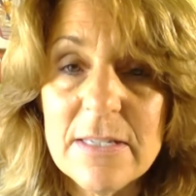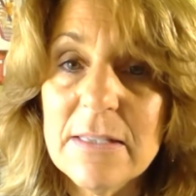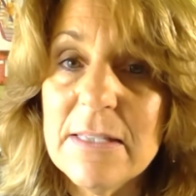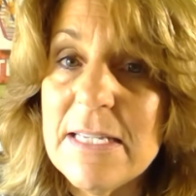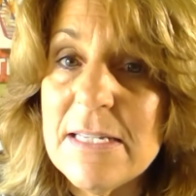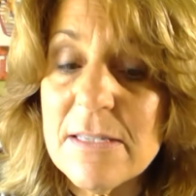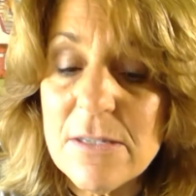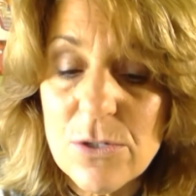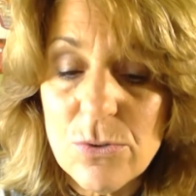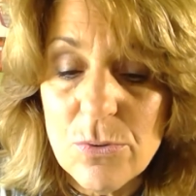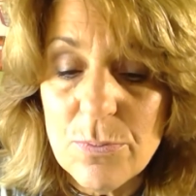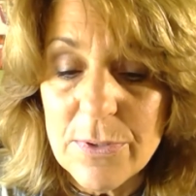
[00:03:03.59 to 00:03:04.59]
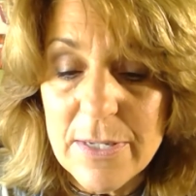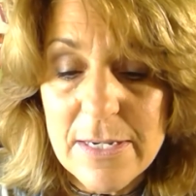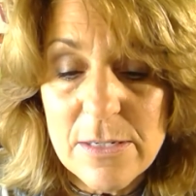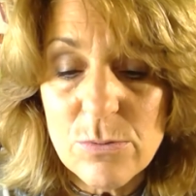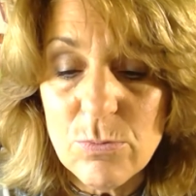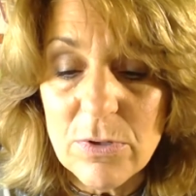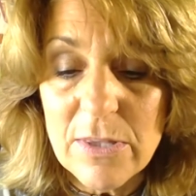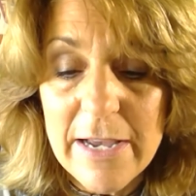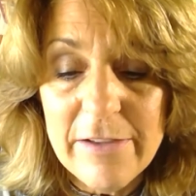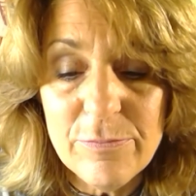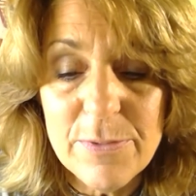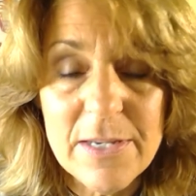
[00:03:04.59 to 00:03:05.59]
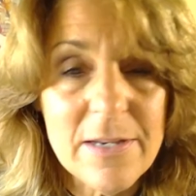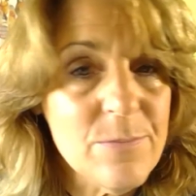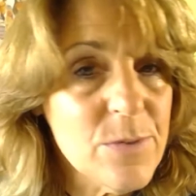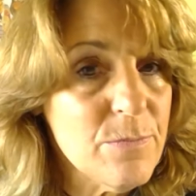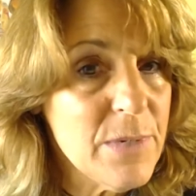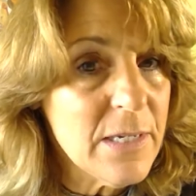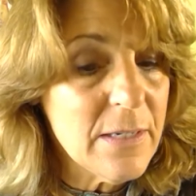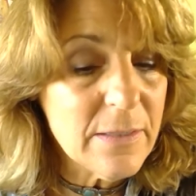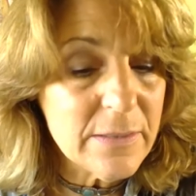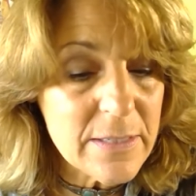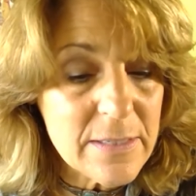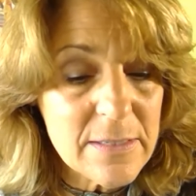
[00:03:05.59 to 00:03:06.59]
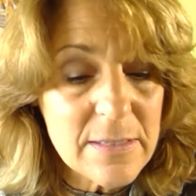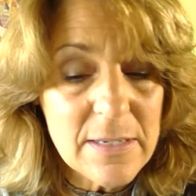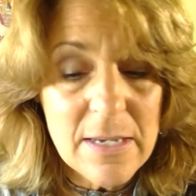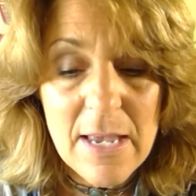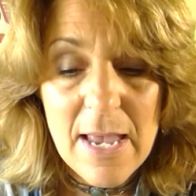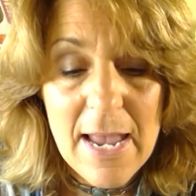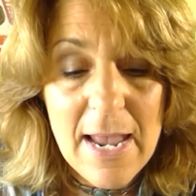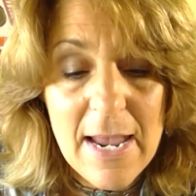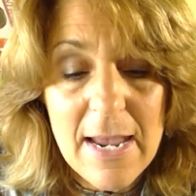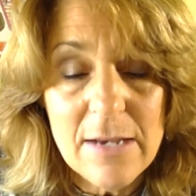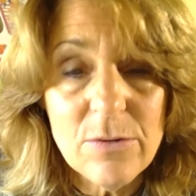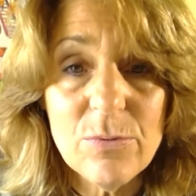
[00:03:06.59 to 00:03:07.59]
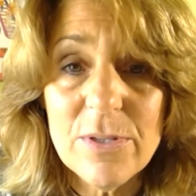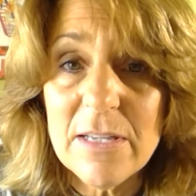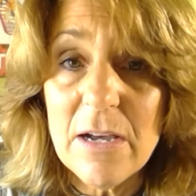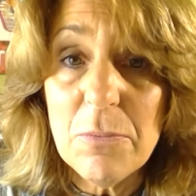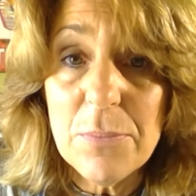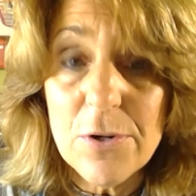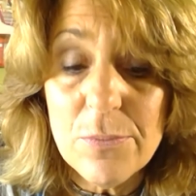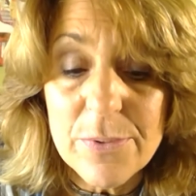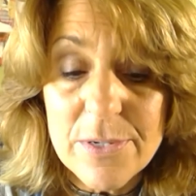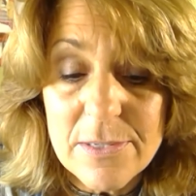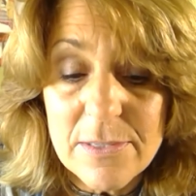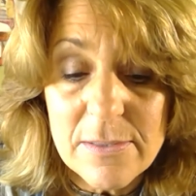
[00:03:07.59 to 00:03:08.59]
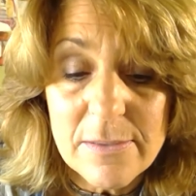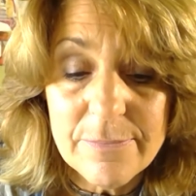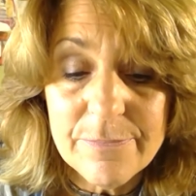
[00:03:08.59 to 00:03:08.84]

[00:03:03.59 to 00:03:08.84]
leads us to a place where life becomes meaningless and without purpose.